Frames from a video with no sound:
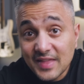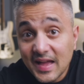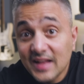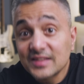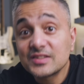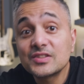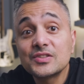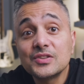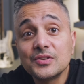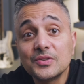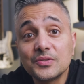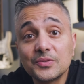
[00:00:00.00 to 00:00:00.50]

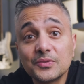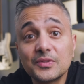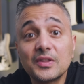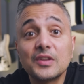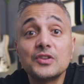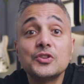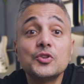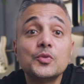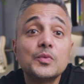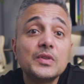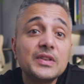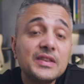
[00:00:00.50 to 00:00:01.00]
that's you,
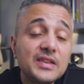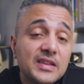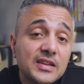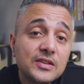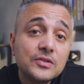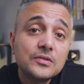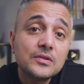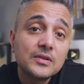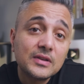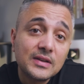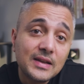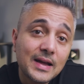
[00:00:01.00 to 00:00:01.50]
then you will
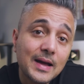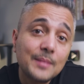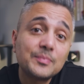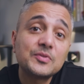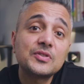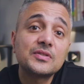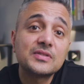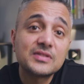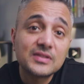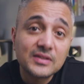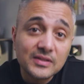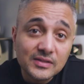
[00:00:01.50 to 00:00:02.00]
need to adapt
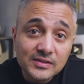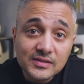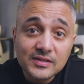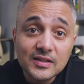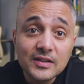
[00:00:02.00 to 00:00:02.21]
your skill